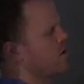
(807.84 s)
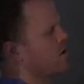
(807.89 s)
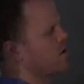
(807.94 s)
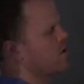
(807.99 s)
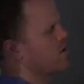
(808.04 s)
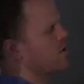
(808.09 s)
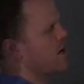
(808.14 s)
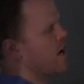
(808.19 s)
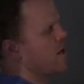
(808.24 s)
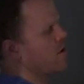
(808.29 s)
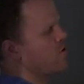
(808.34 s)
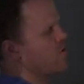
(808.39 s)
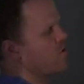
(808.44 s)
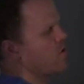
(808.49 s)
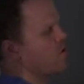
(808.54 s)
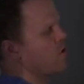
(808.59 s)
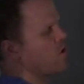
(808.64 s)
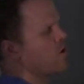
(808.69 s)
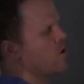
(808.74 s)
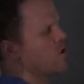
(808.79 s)

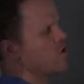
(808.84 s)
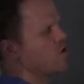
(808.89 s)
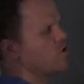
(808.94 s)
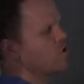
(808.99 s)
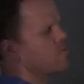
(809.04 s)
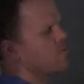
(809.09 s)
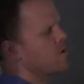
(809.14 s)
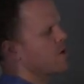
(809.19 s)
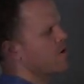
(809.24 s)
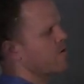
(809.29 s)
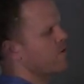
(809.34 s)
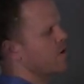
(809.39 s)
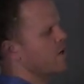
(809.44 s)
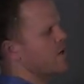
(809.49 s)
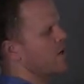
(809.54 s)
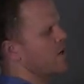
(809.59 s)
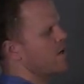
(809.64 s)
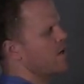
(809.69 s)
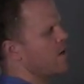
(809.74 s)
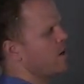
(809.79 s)
Standard
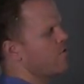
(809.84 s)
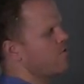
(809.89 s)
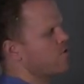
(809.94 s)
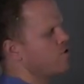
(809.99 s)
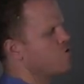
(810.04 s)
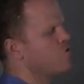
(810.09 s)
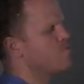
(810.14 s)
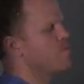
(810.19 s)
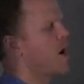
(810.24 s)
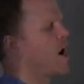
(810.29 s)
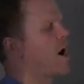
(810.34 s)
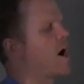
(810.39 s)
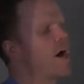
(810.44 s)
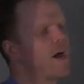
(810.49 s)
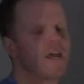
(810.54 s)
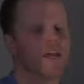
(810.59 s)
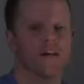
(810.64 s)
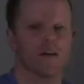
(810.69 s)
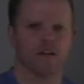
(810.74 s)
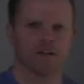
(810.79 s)
period of 2
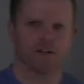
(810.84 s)
pi.